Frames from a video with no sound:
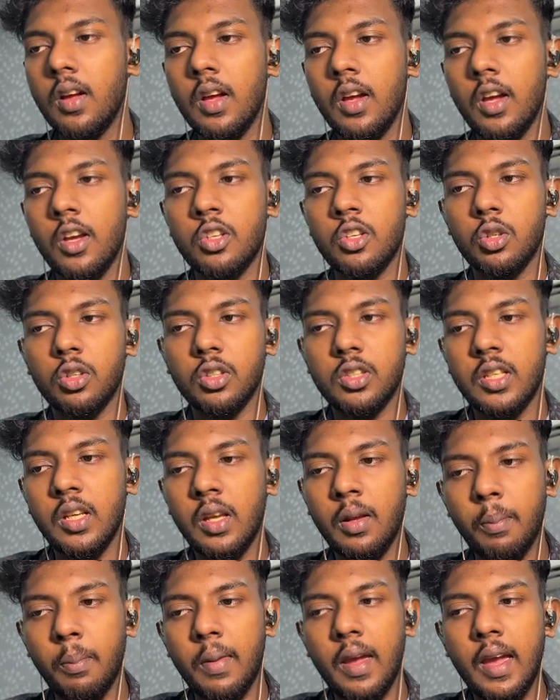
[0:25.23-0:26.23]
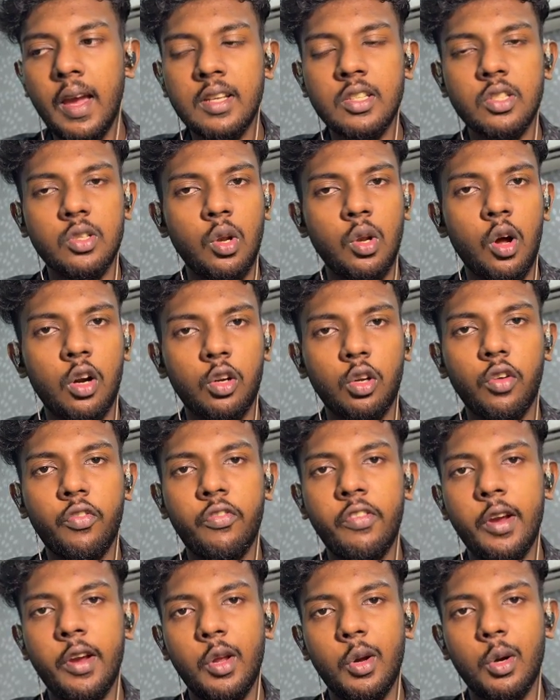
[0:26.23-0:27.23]
So she makes lot of
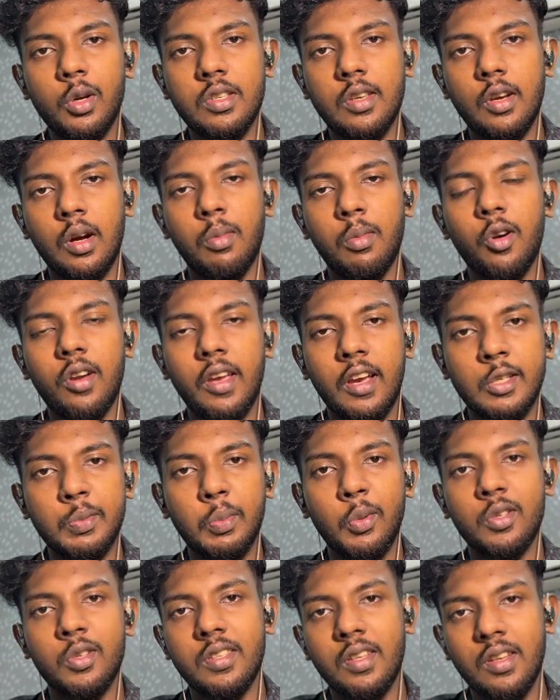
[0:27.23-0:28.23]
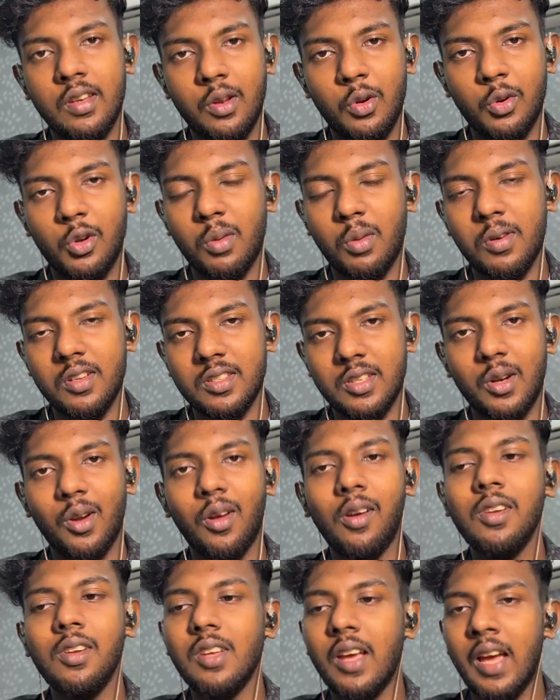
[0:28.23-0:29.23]
videos about exposing YouTubers and
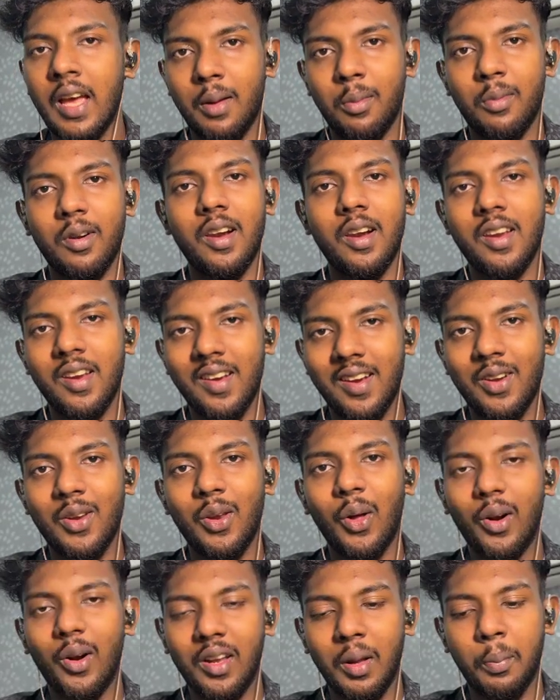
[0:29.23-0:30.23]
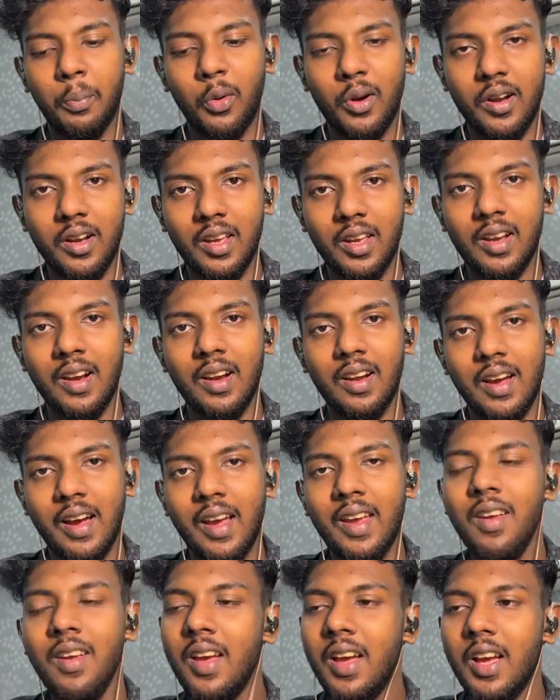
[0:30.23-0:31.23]
all. I am really not a political guy,
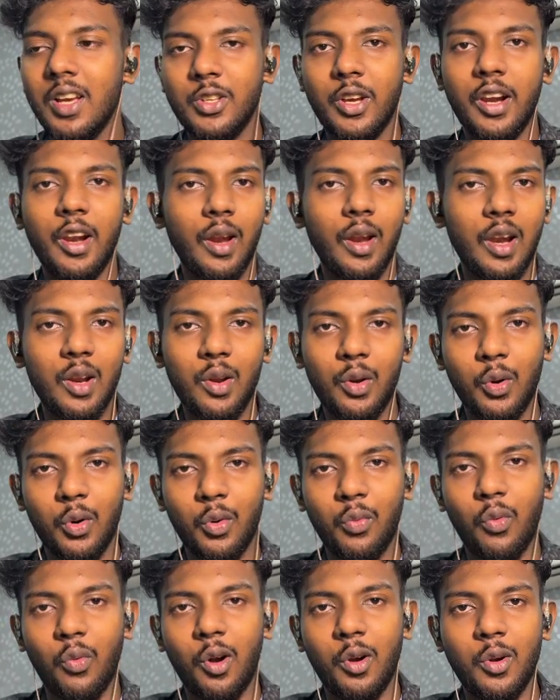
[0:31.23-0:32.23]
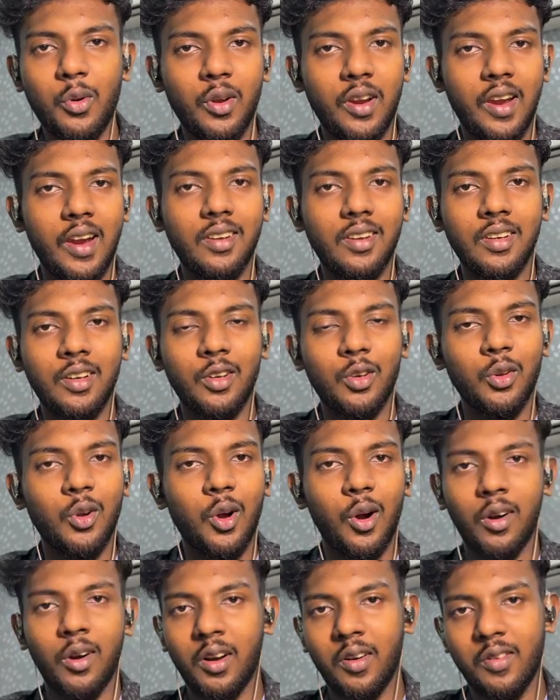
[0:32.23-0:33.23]
so I really don't want to get into
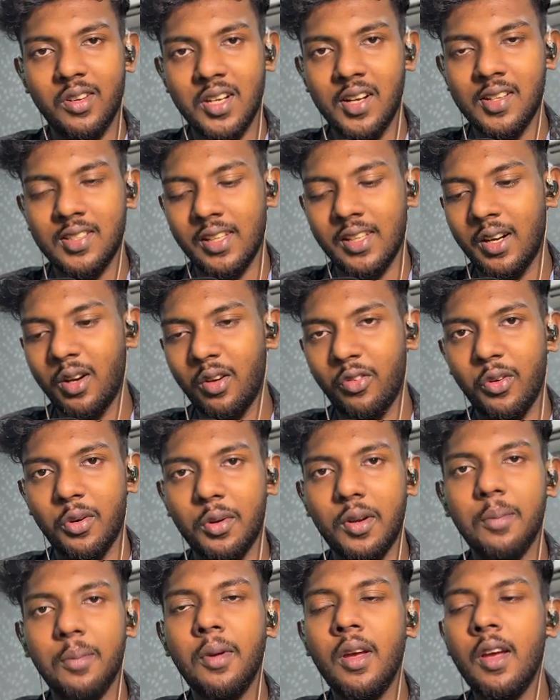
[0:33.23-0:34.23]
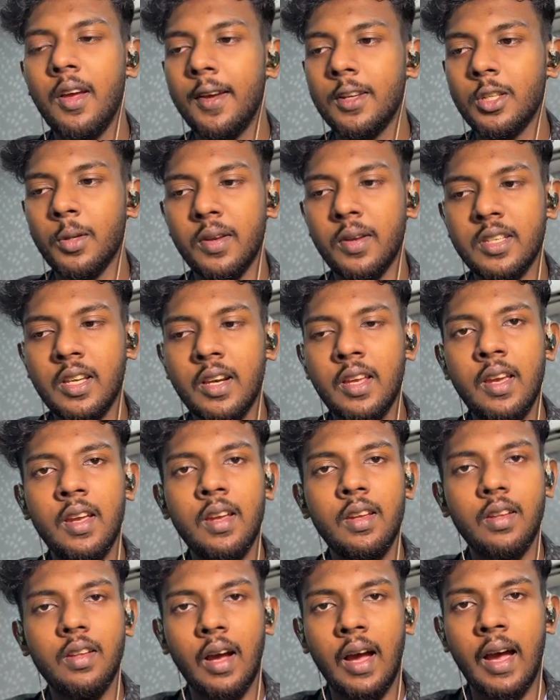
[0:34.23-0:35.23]
controversial side of YouTube. So
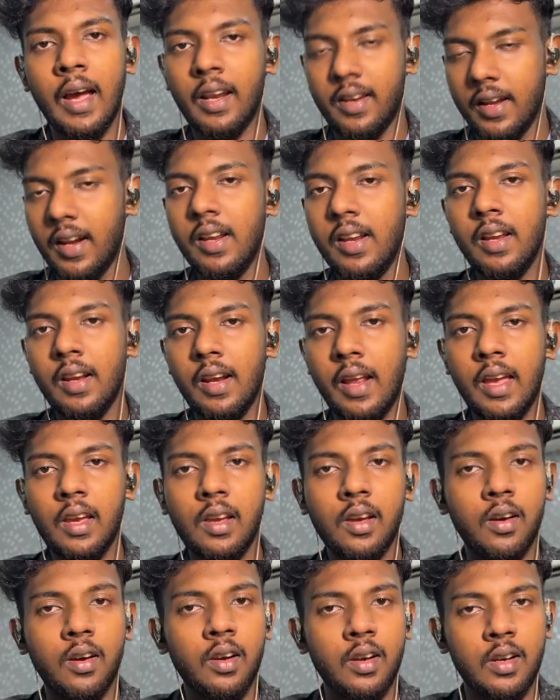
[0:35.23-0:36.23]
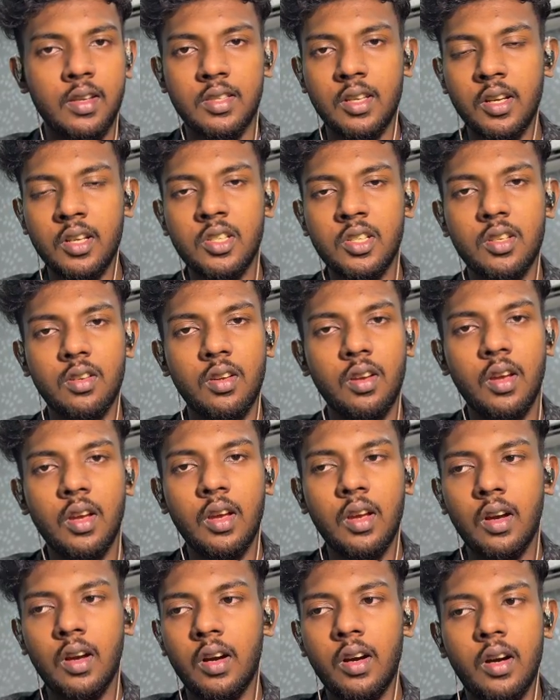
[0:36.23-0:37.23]
basically, I really like her research.
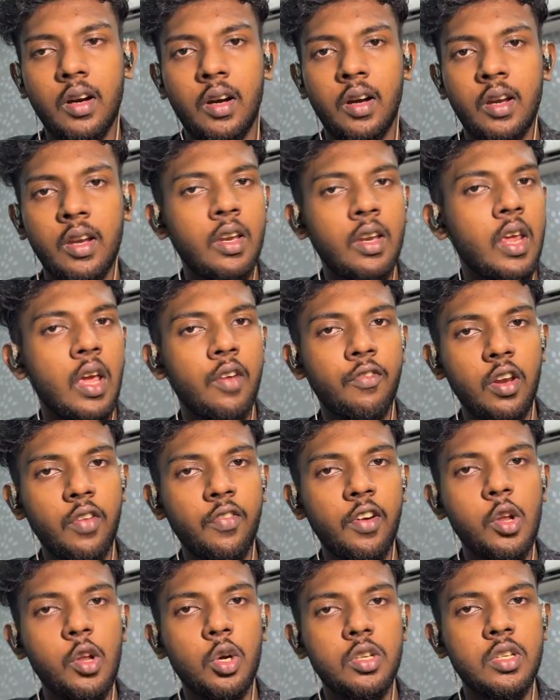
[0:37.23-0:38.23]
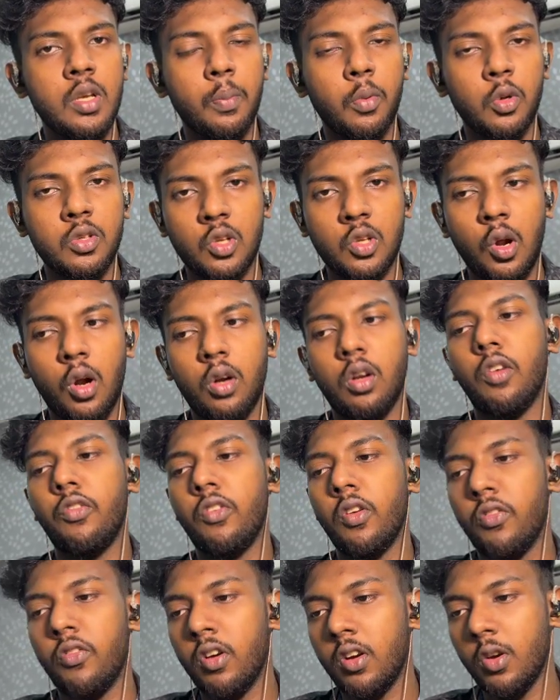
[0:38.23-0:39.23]
In every video, she puts a lot of
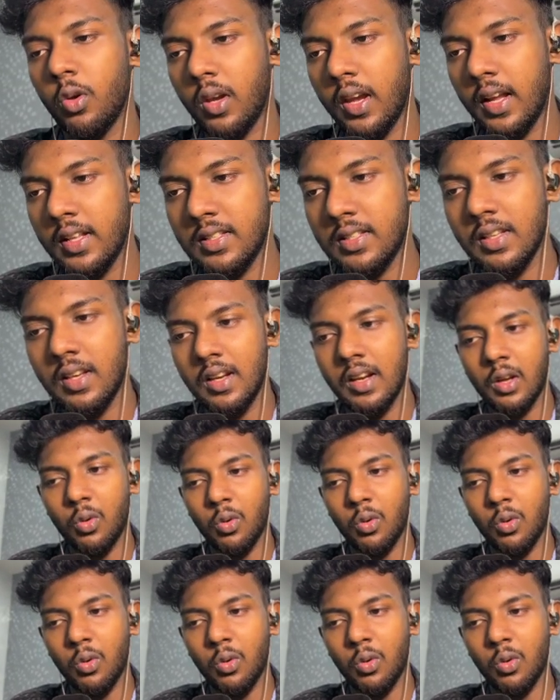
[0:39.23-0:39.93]
effort. You can see like